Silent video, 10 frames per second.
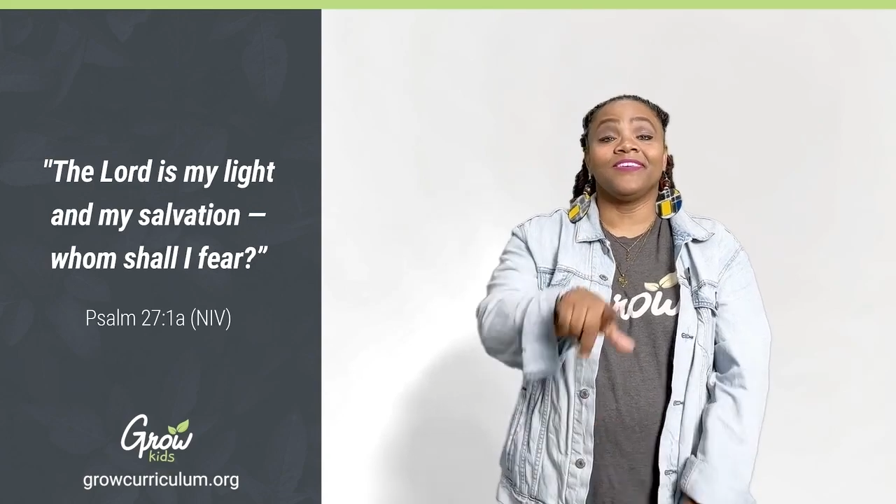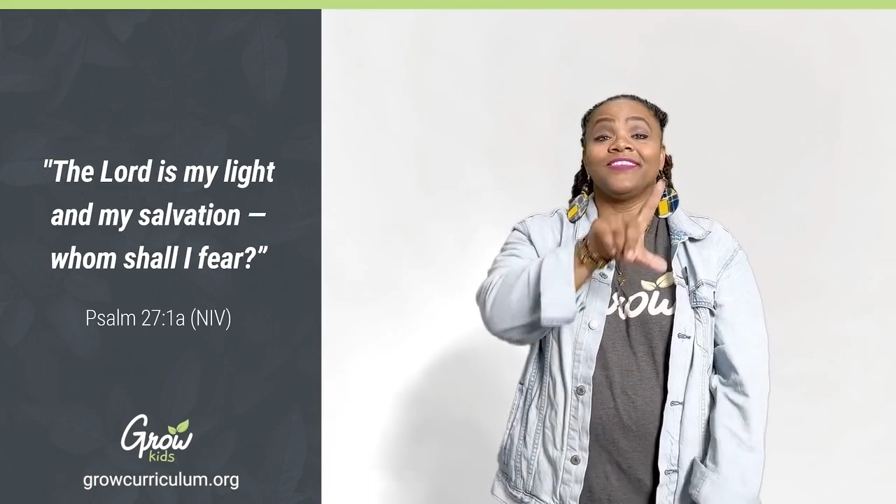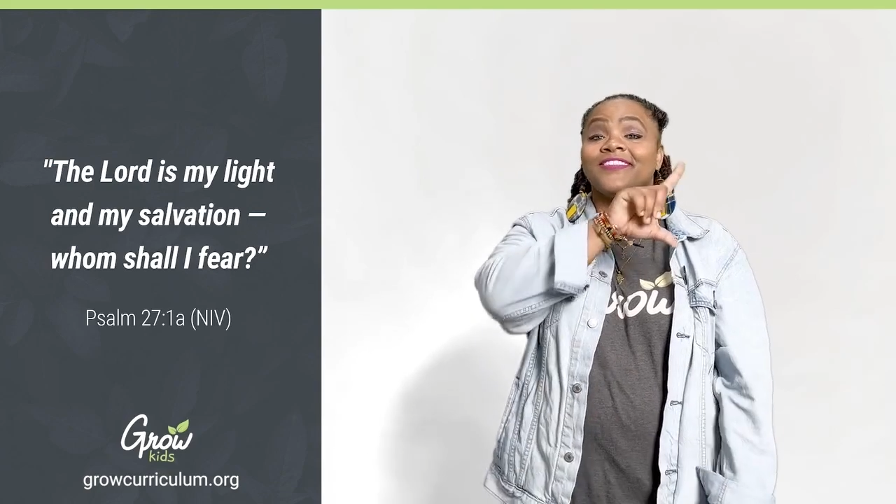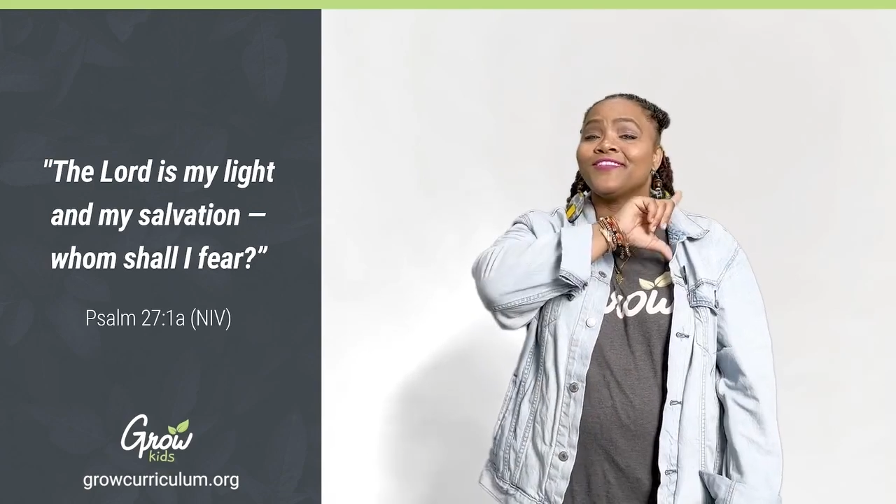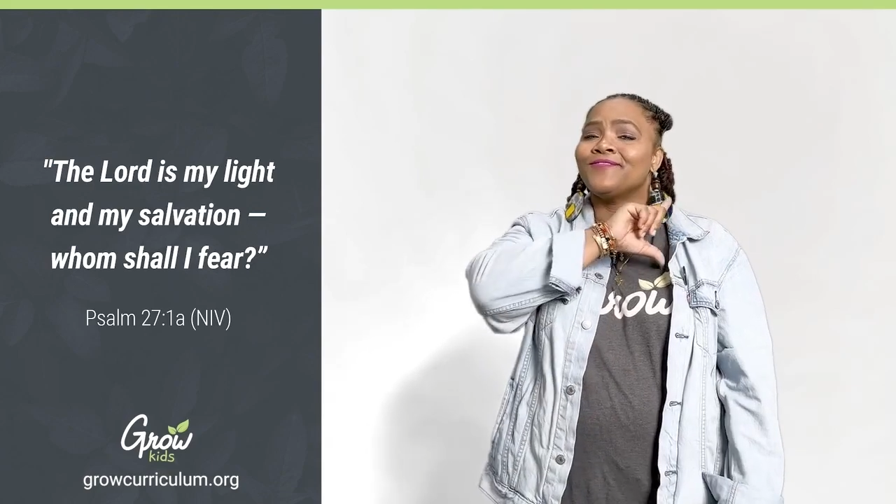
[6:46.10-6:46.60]

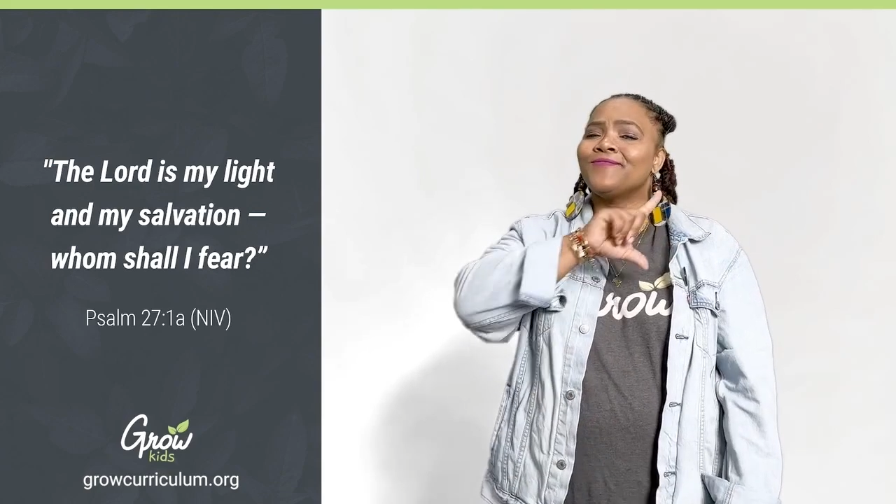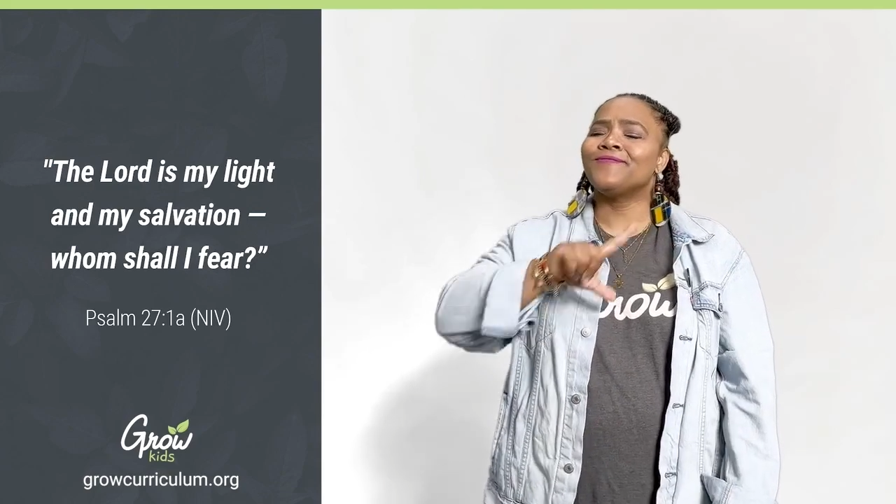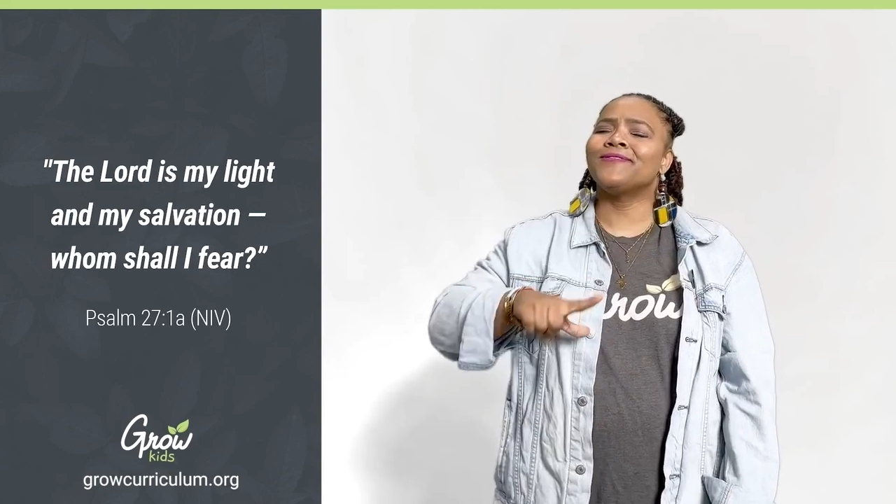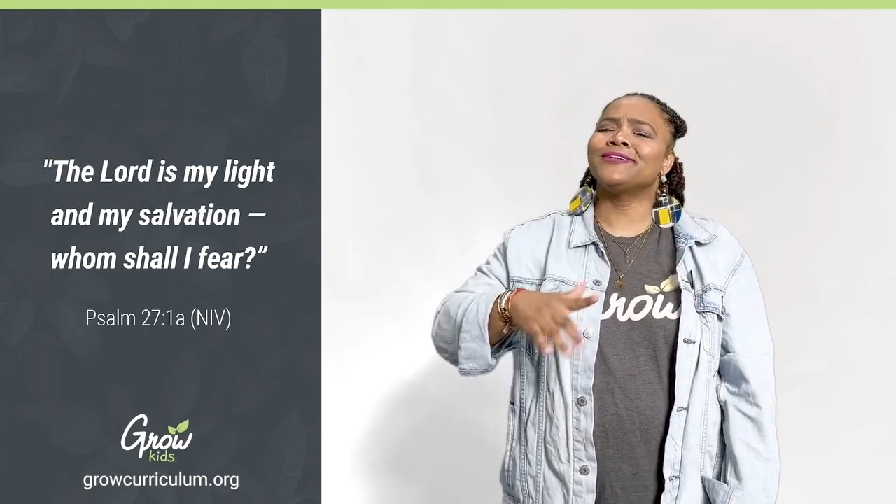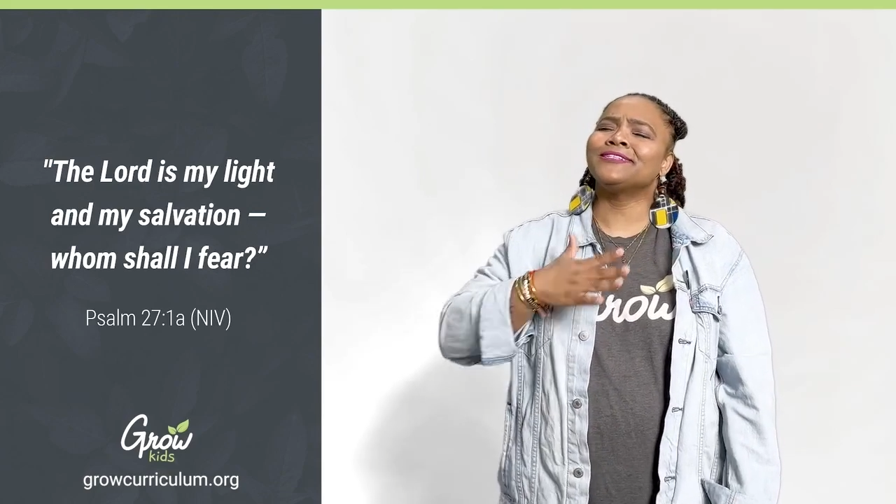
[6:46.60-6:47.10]
The
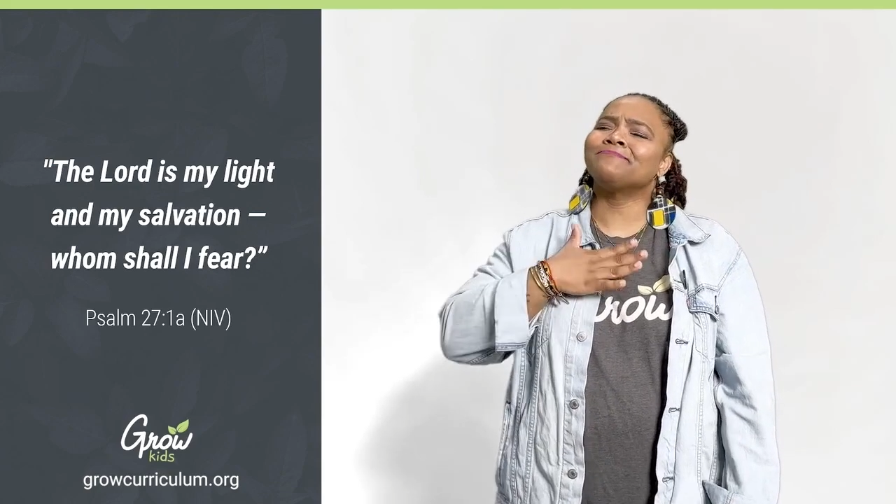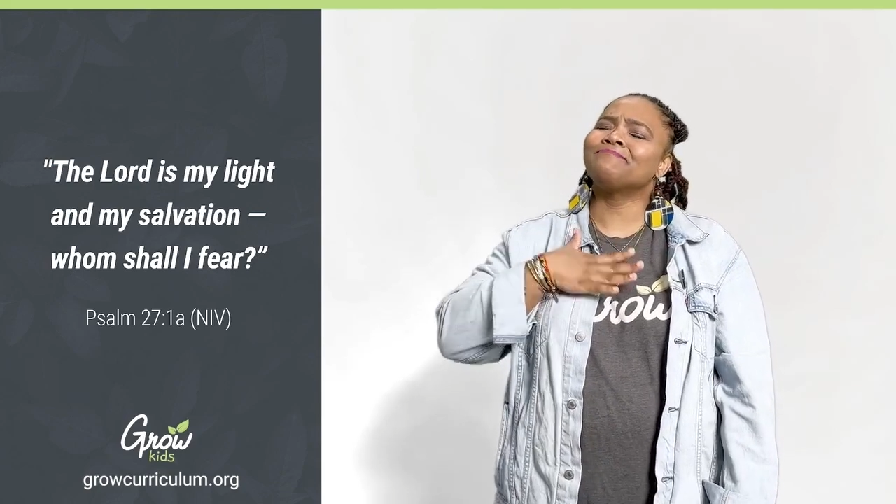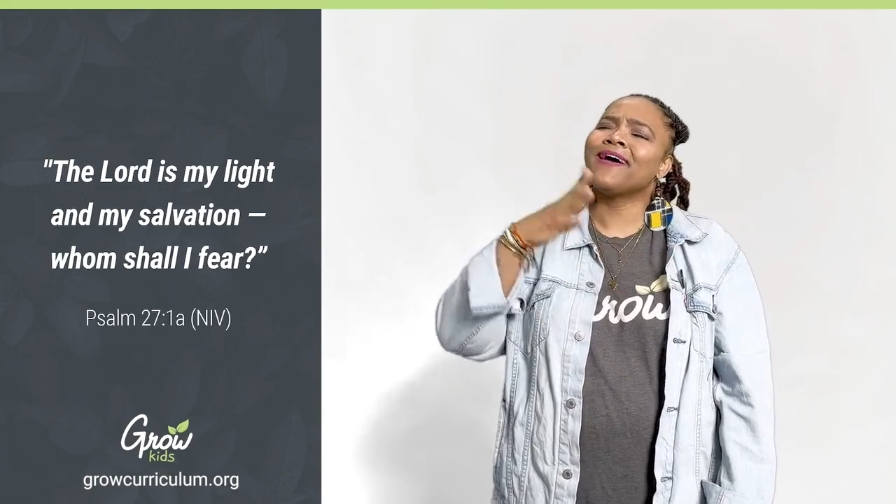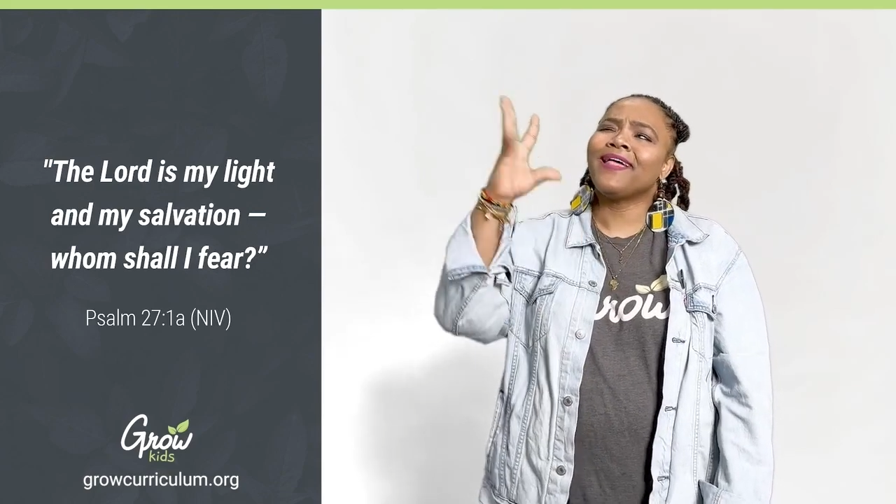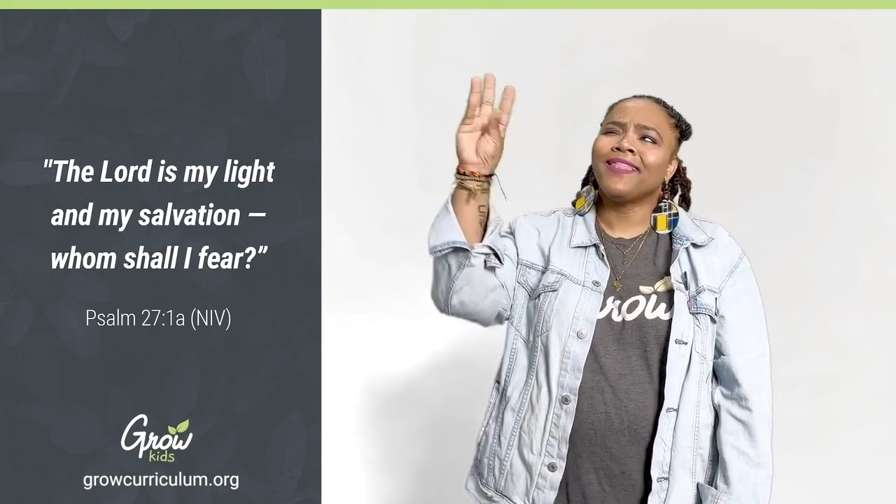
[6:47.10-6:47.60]
Lord is
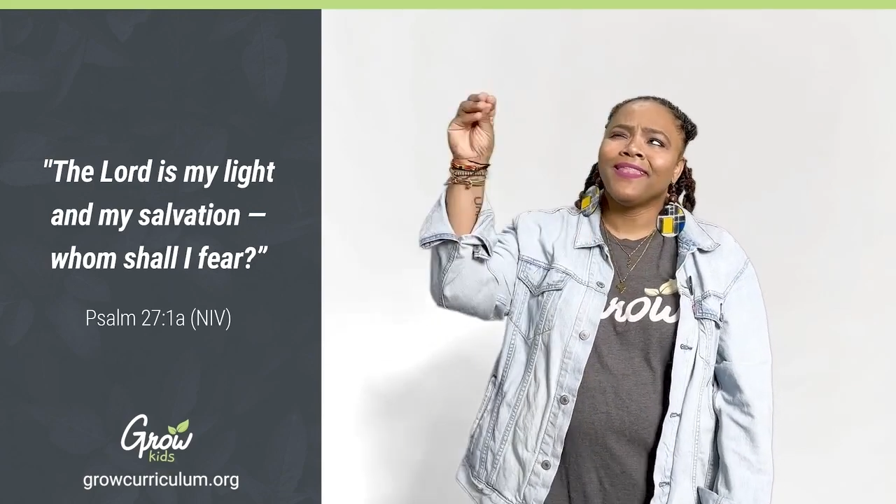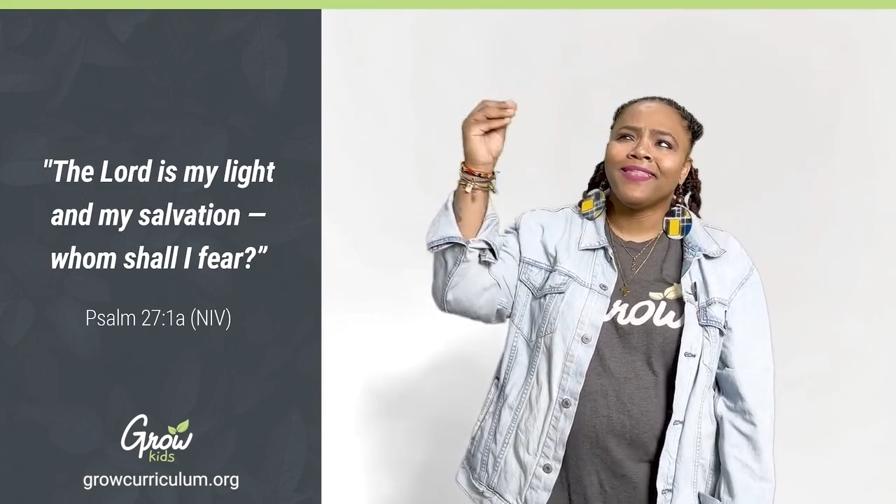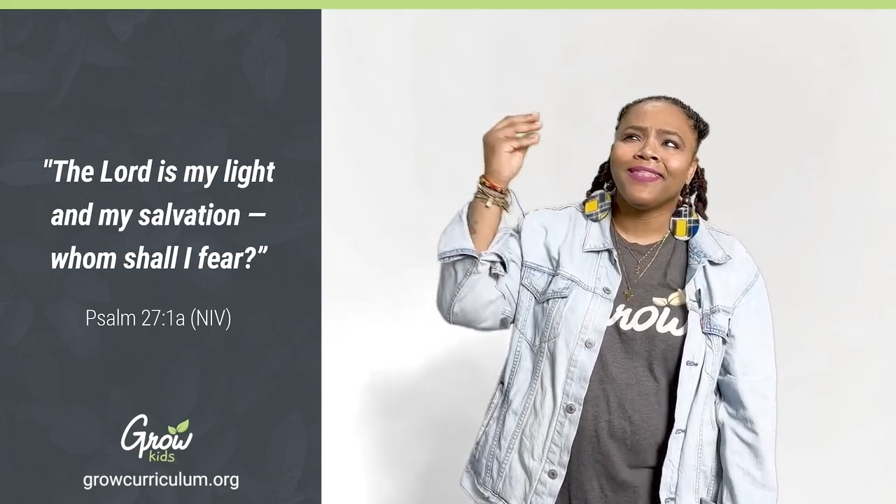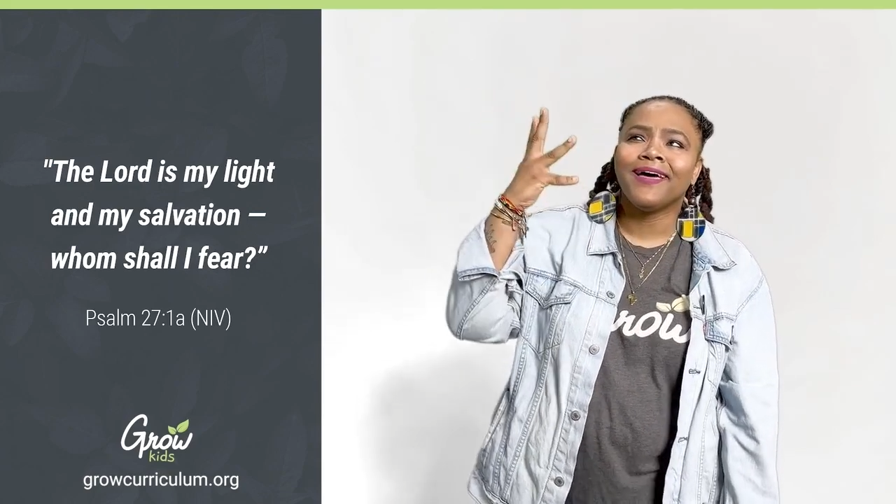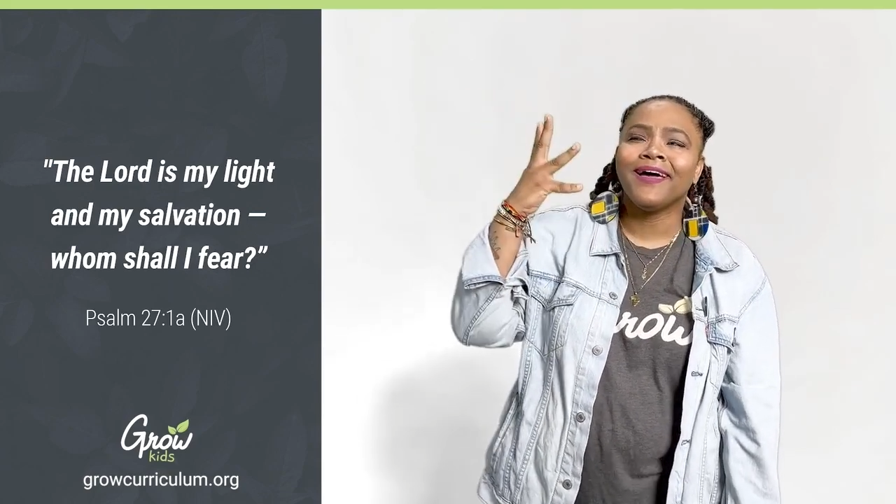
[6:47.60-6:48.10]
my light